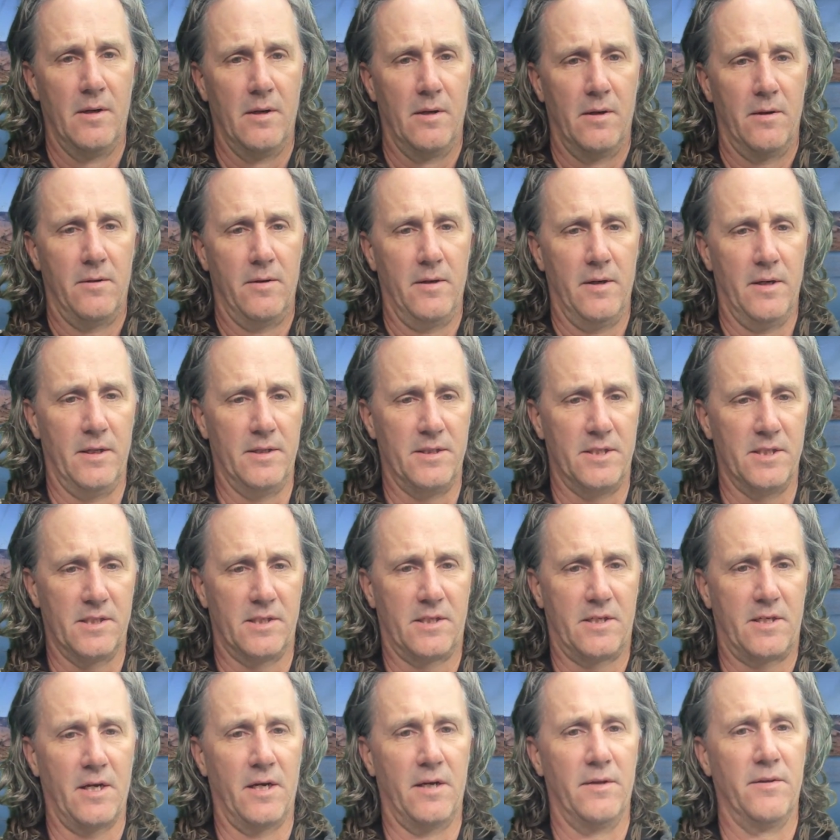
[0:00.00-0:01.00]
Right, just
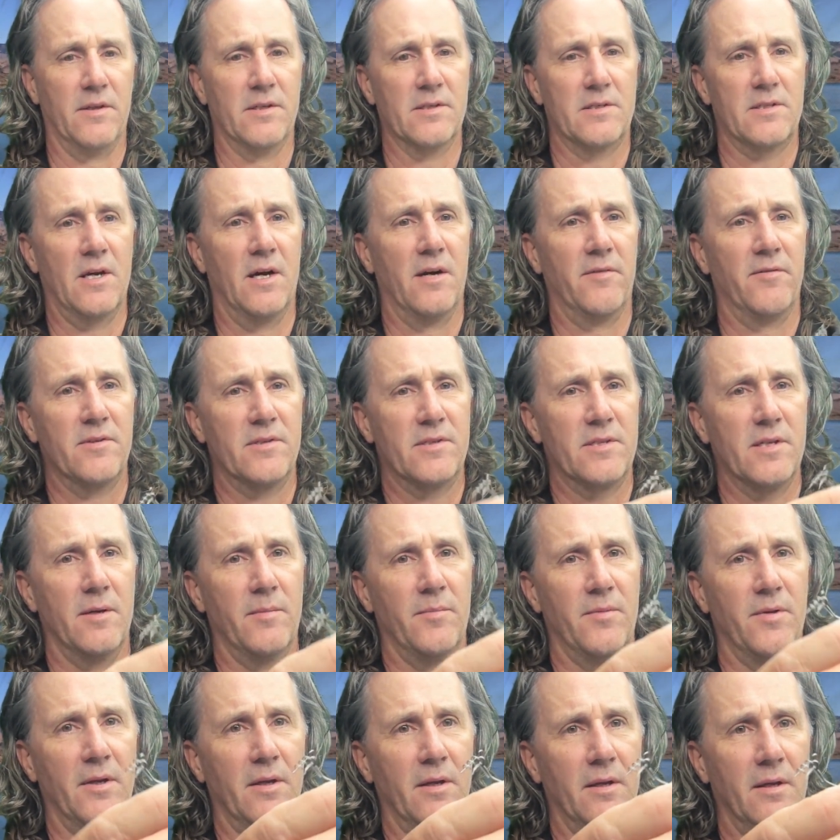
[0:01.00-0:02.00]
cut this off of
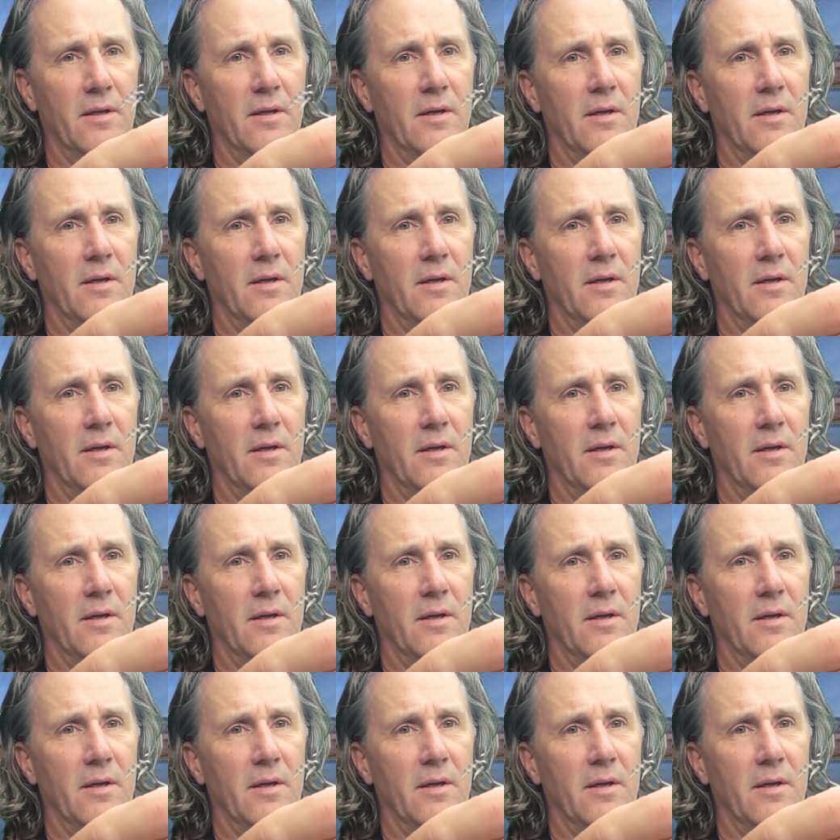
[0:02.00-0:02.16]
something.